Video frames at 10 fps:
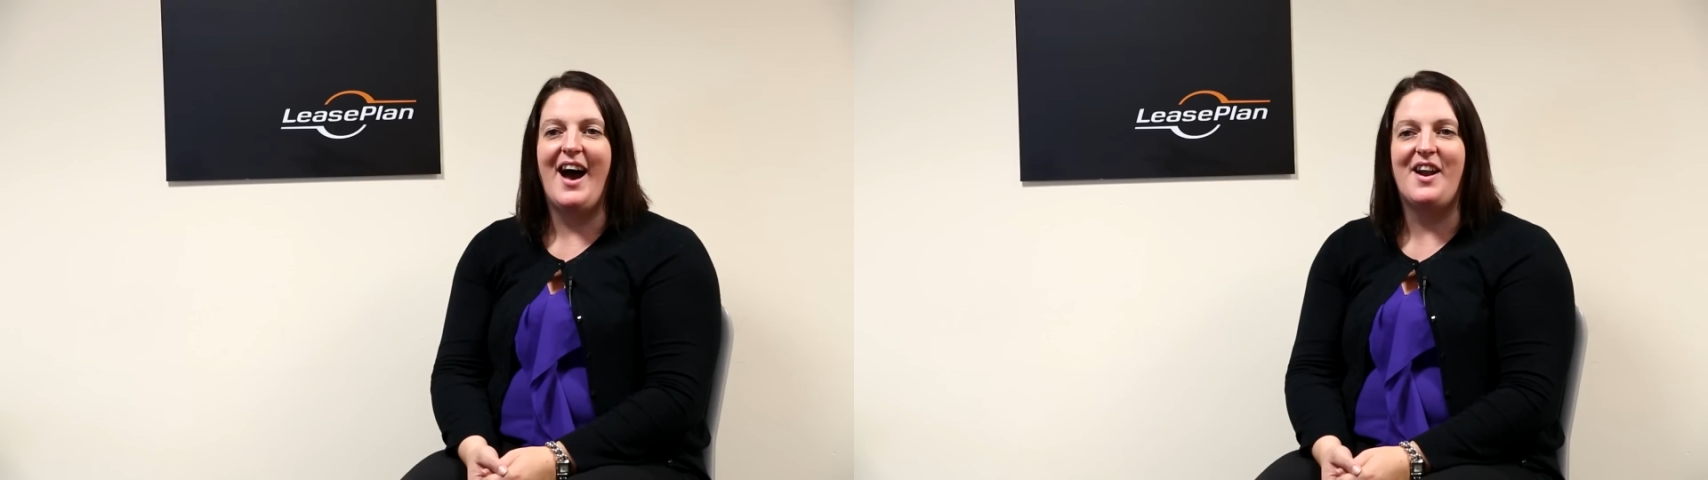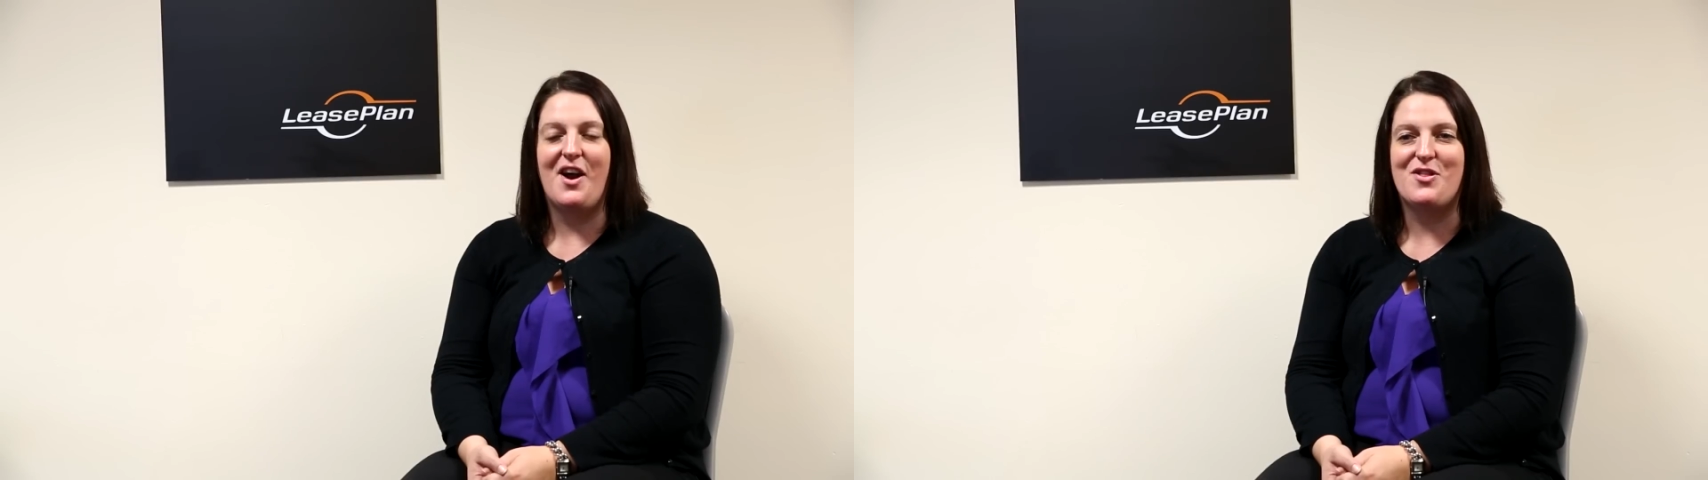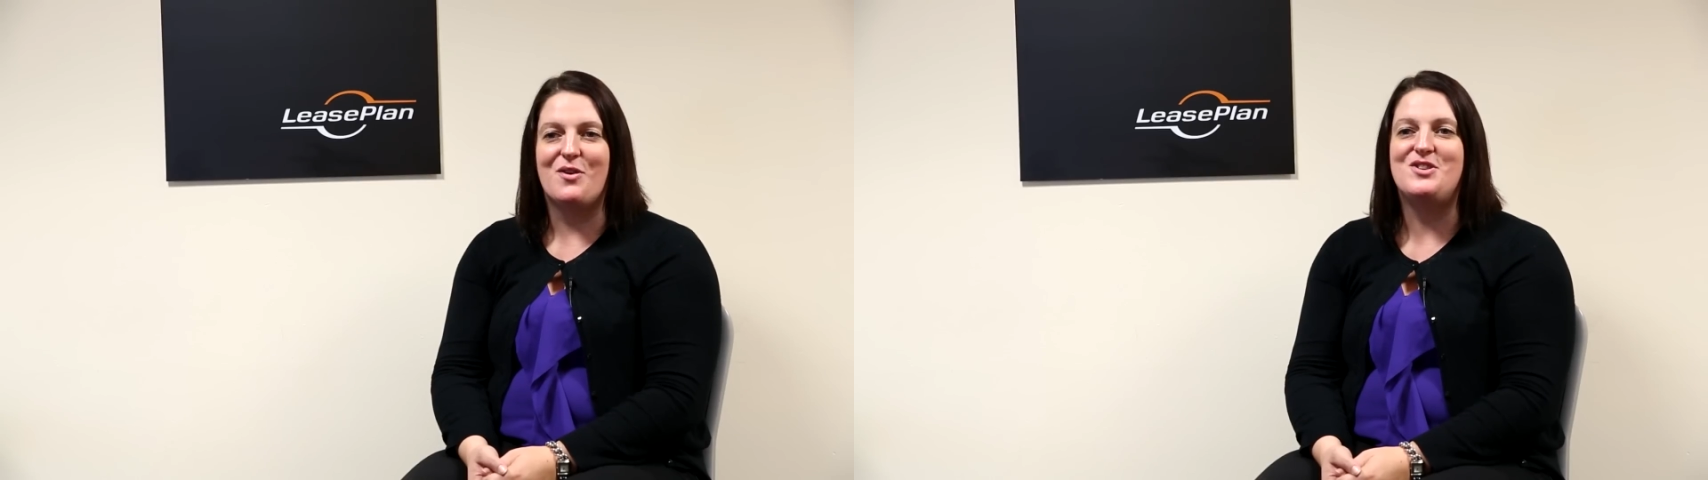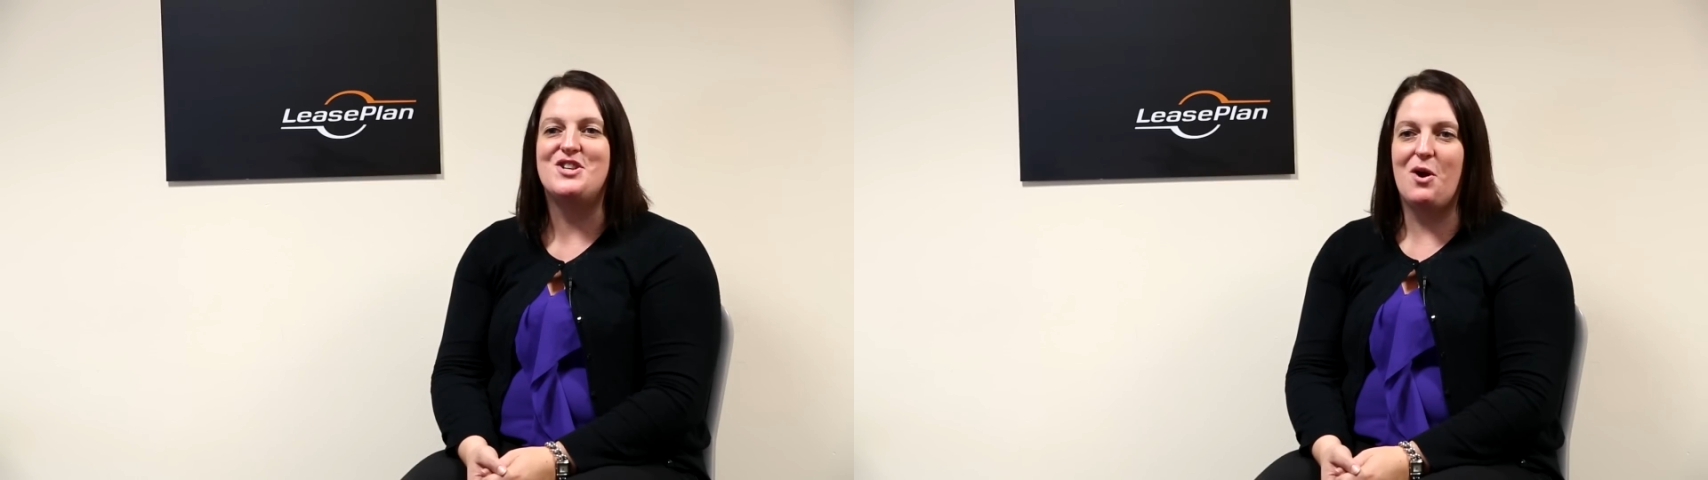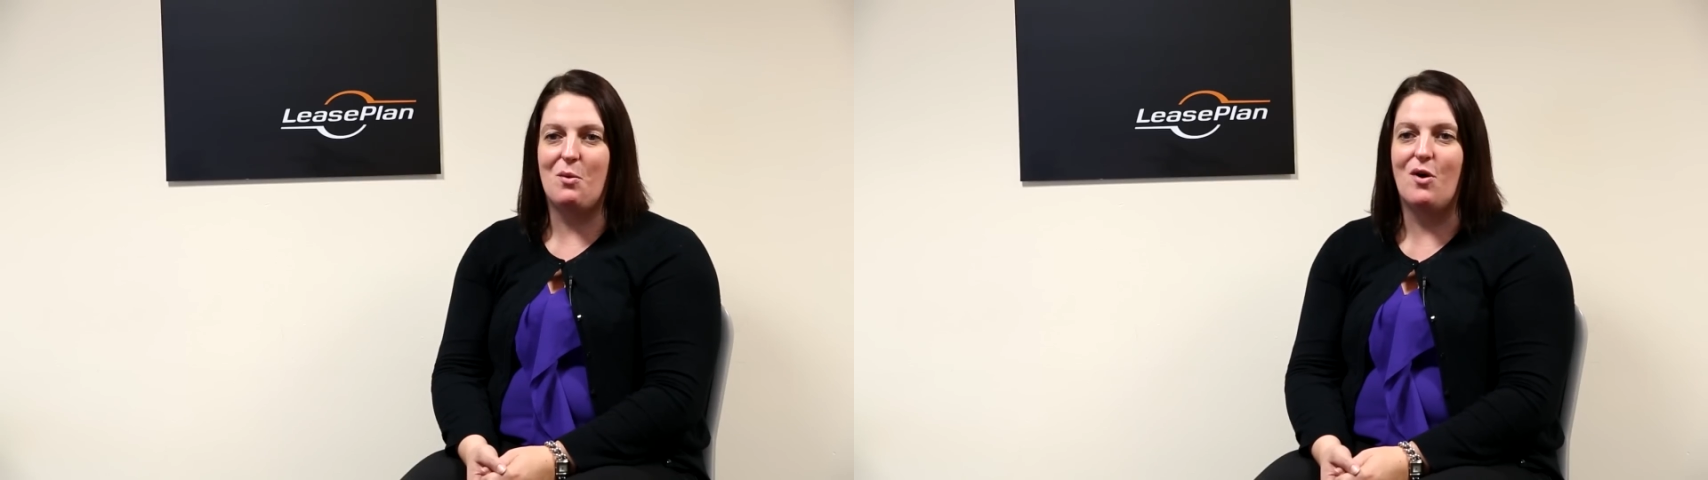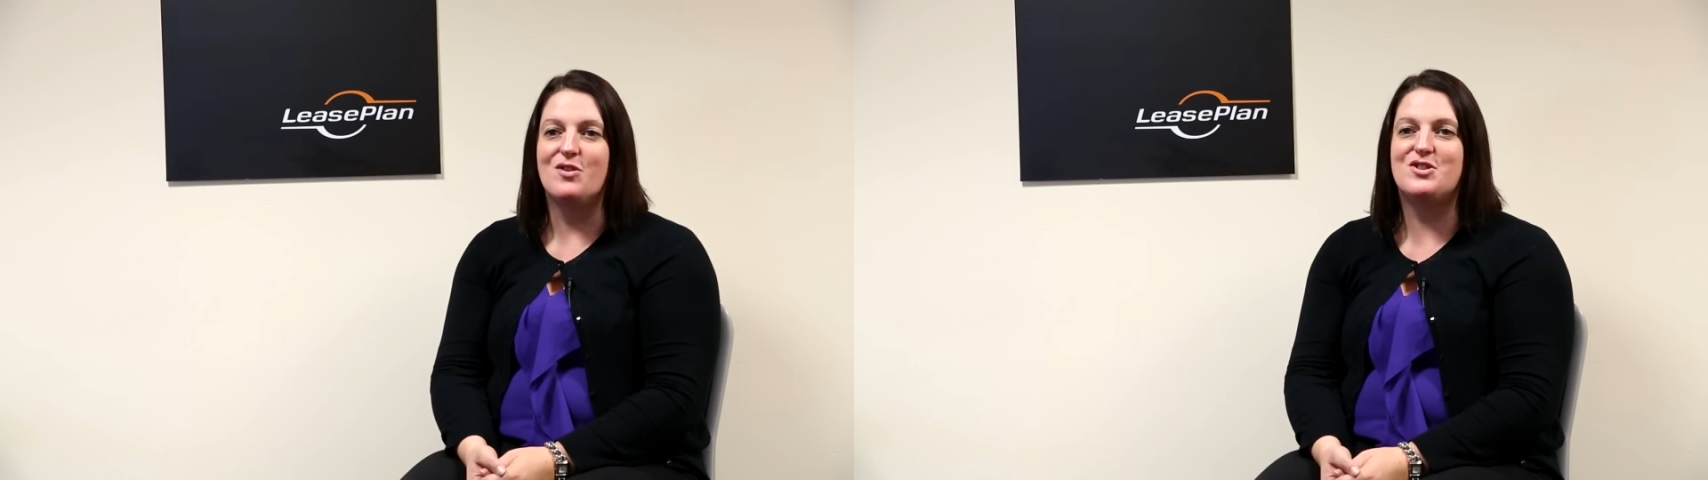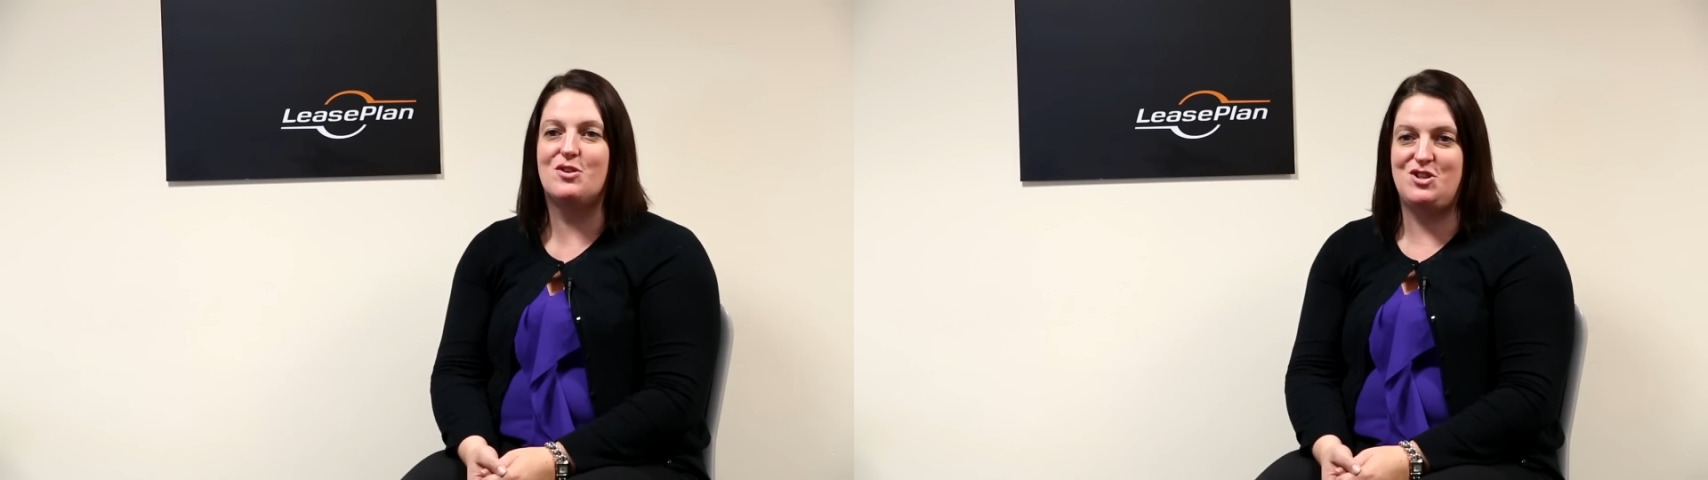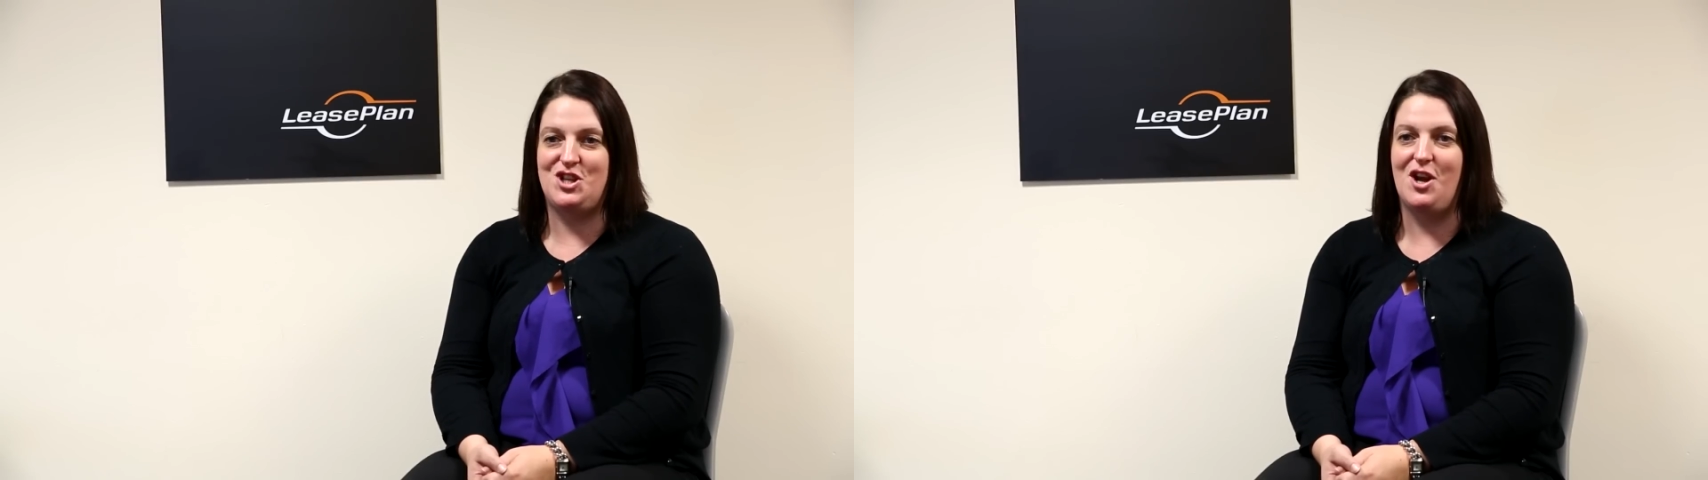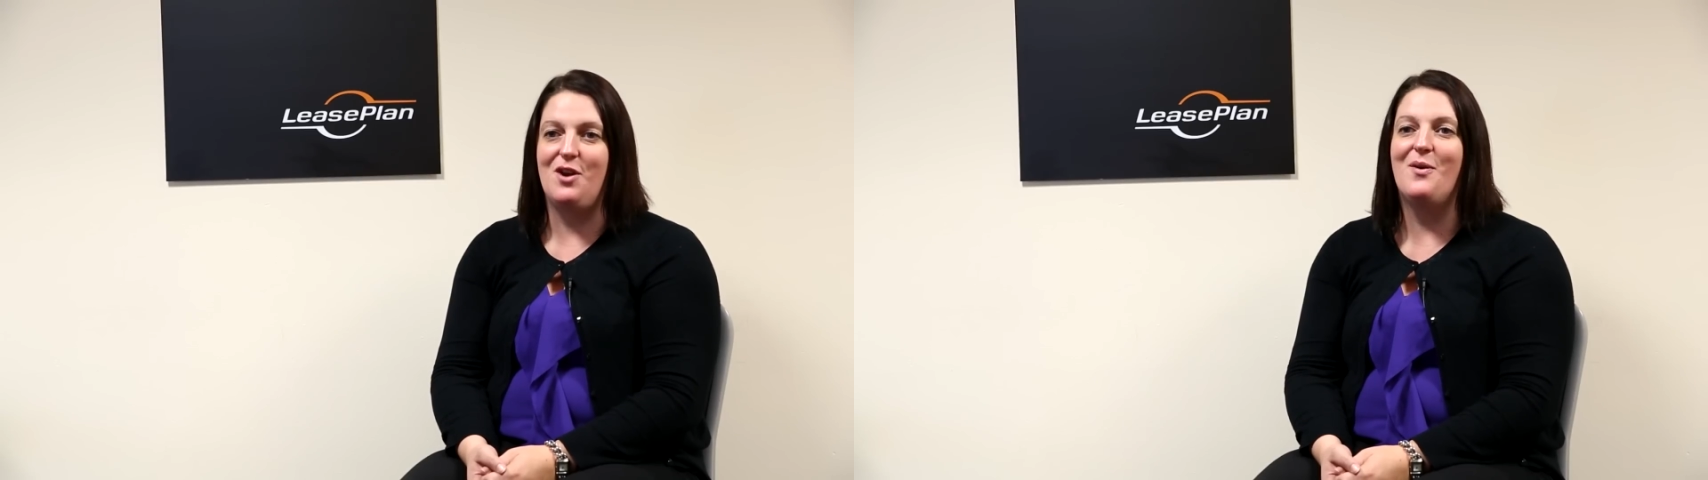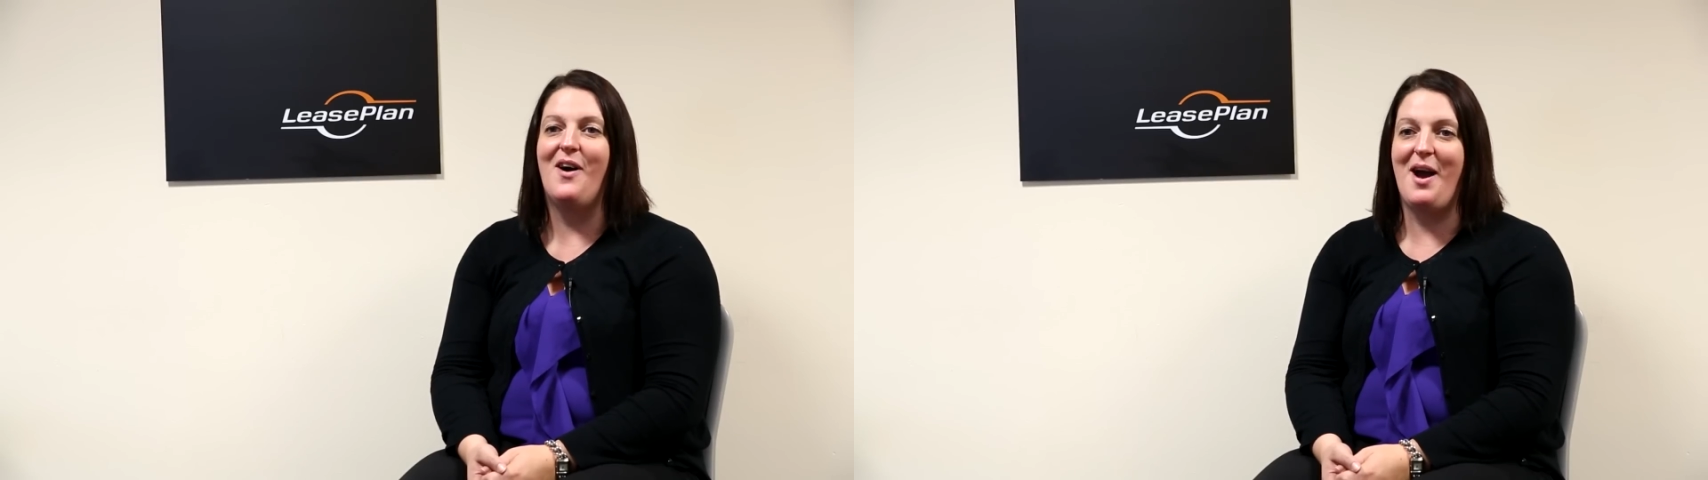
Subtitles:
and I thought, you know what, sod you,